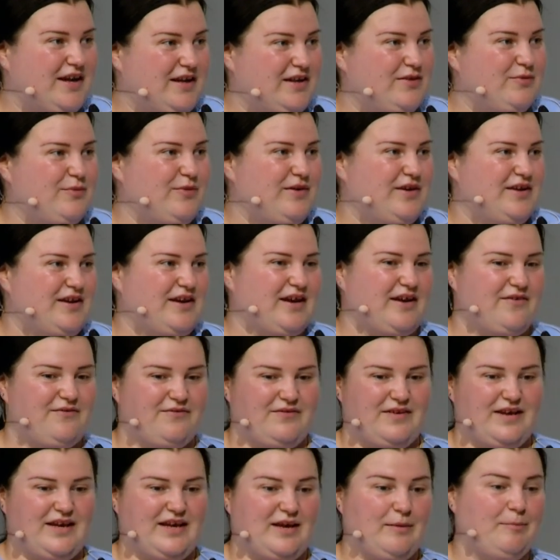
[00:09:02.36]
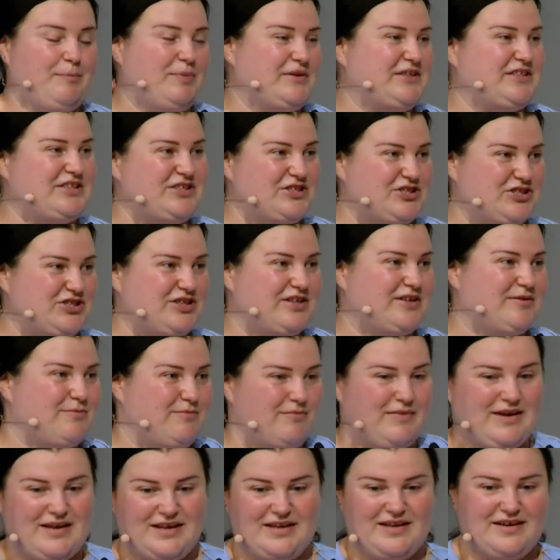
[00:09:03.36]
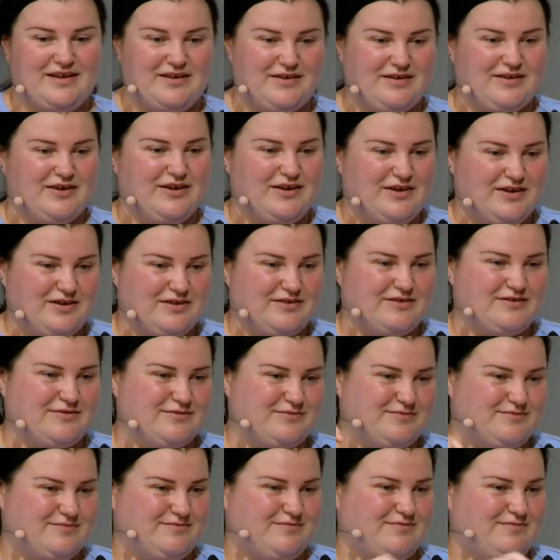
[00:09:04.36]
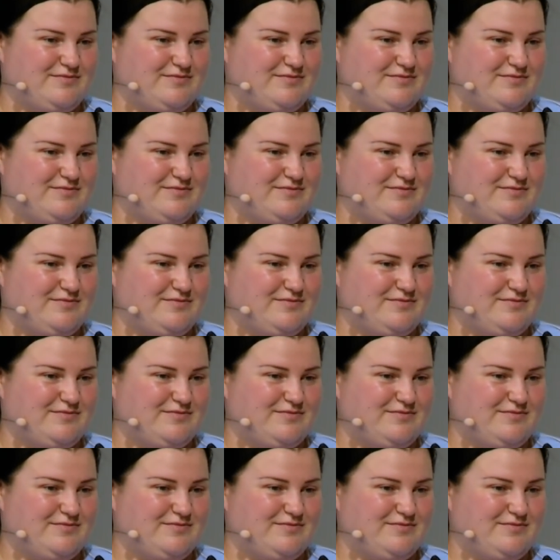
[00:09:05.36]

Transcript: and we have like competition. Many uh,